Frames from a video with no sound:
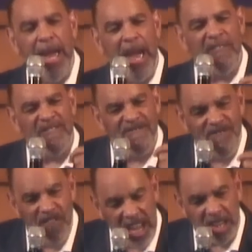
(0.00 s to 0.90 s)
and
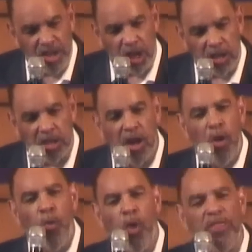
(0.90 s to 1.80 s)
vision
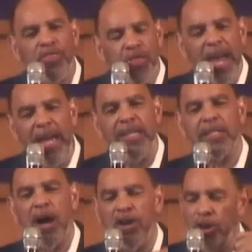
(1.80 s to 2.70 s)
what
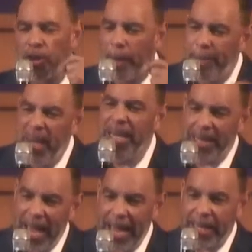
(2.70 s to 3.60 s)
things are going to be
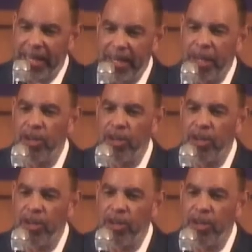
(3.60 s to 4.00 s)
like